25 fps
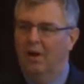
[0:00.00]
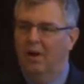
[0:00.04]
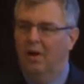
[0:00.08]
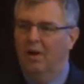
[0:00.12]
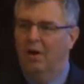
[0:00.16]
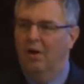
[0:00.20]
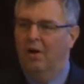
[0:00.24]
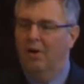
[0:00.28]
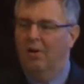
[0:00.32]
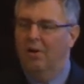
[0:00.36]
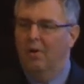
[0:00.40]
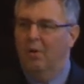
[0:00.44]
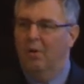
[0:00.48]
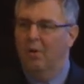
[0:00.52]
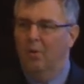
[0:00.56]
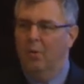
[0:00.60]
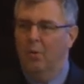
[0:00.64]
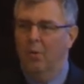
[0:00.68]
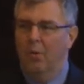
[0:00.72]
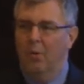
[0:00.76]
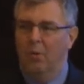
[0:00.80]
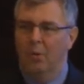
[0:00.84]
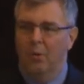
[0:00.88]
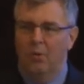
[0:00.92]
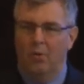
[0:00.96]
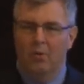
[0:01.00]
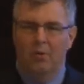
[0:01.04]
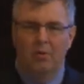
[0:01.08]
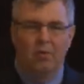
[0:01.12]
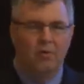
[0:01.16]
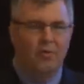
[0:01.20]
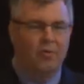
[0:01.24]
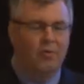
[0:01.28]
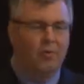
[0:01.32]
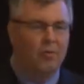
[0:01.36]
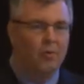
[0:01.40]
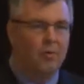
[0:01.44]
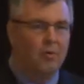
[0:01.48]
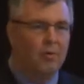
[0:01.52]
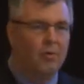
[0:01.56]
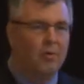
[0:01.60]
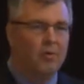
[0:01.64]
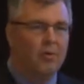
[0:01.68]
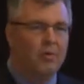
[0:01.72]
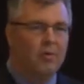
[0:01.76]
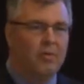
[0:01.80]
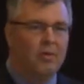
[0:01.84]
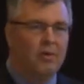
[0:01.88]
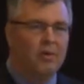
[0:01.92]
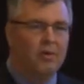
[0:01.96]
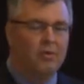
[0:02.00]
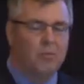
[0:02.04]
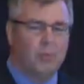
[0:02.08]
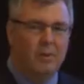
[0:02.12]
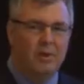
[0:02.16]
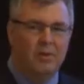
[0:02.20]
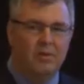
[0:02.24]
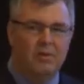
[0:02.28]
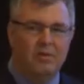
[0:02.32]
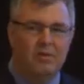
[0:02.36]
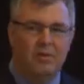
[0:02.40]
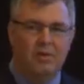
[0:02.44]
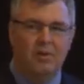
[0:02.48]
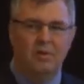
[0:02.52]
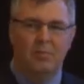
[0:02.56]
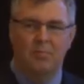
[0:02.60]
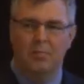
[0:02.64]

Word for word: a call for the 20